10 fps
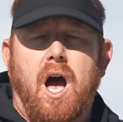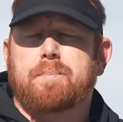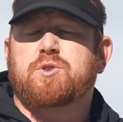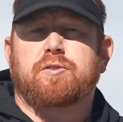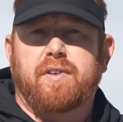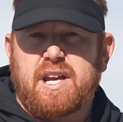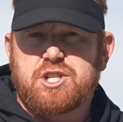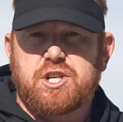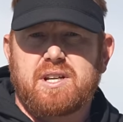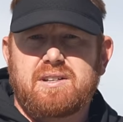
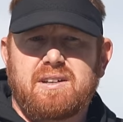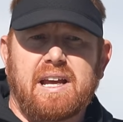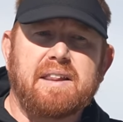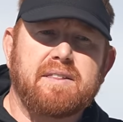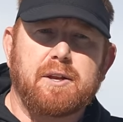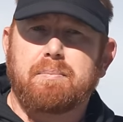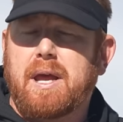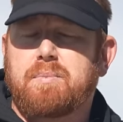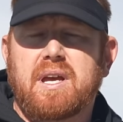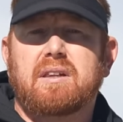observation and then
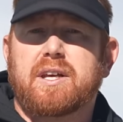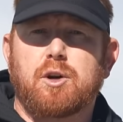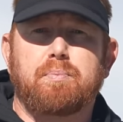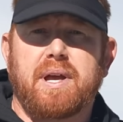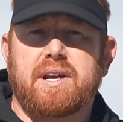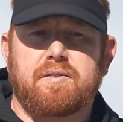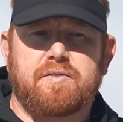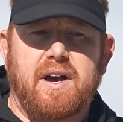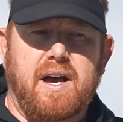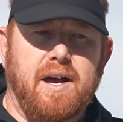maybe a little bit
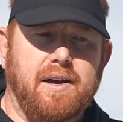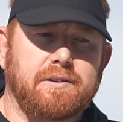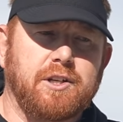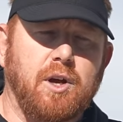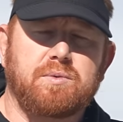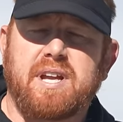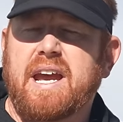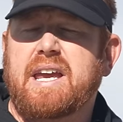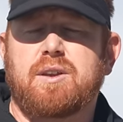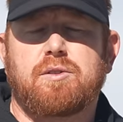of, uh, you know,
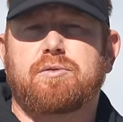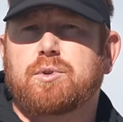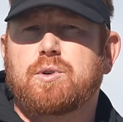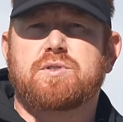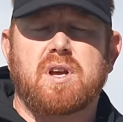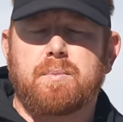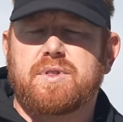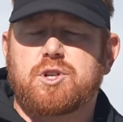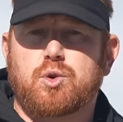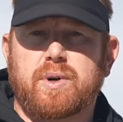taking through some of
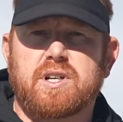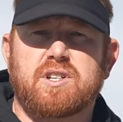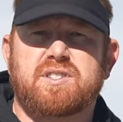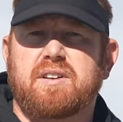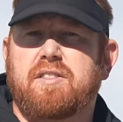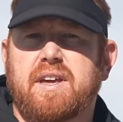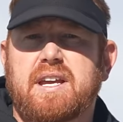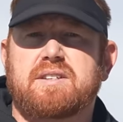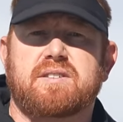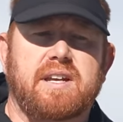the drills and
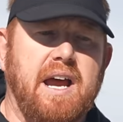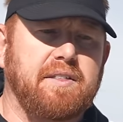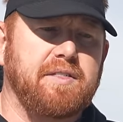things that I